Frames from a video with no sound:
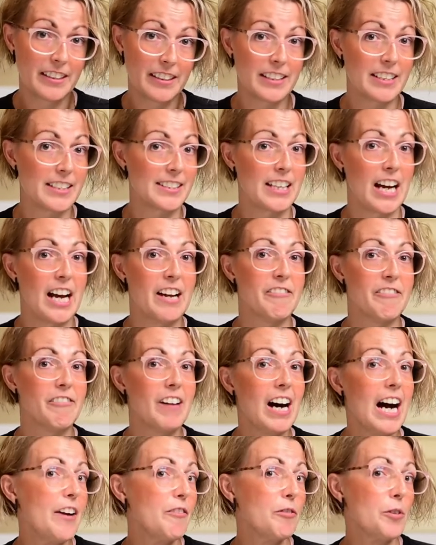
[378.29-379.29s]
The
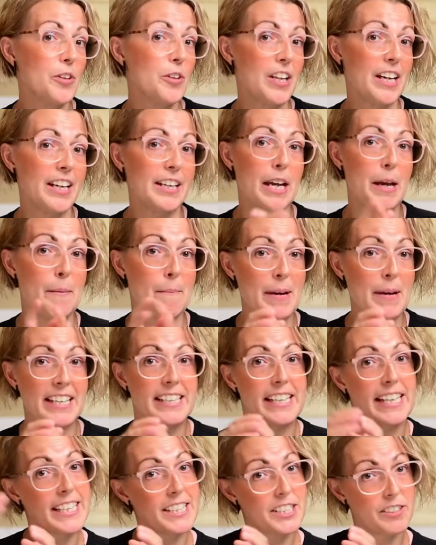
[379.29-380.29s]
Cy5 will then emit
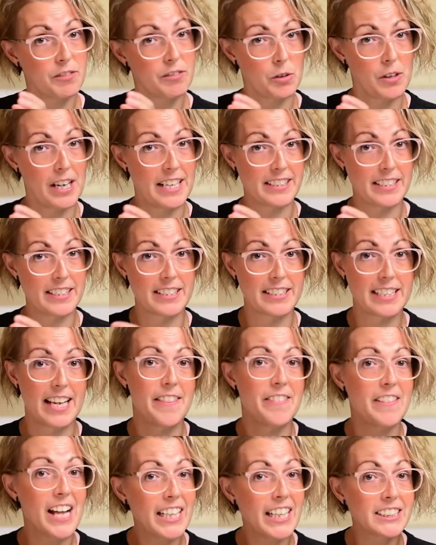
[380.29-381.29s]
its fluorescence,
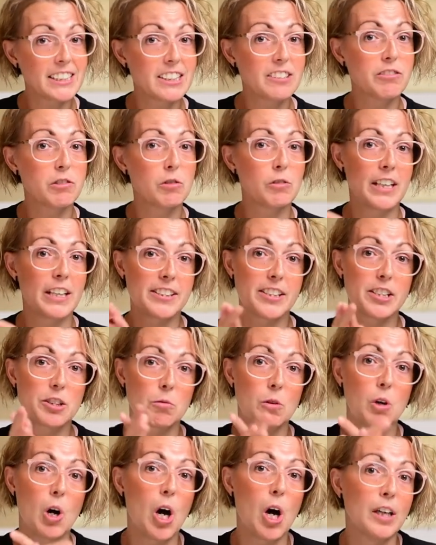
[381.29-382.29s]
and that's the fluorescence
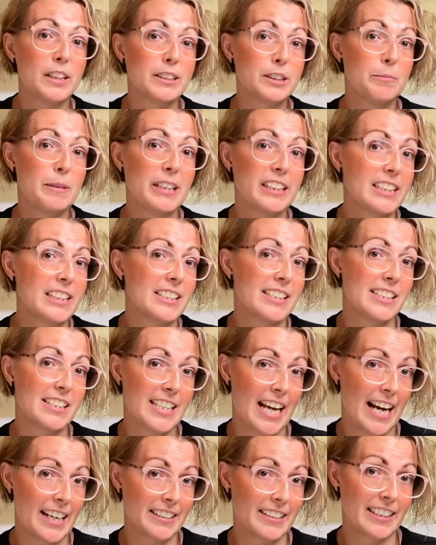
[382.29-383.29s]
we're ultimately
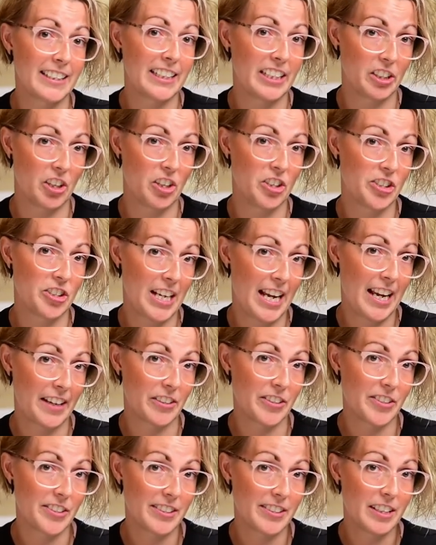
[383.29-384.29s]
detecting in our
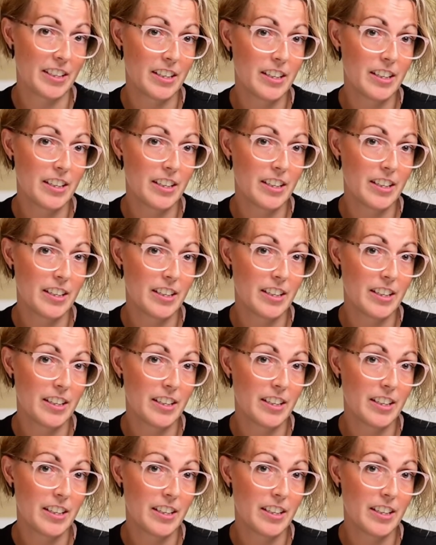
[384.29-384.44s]
channels.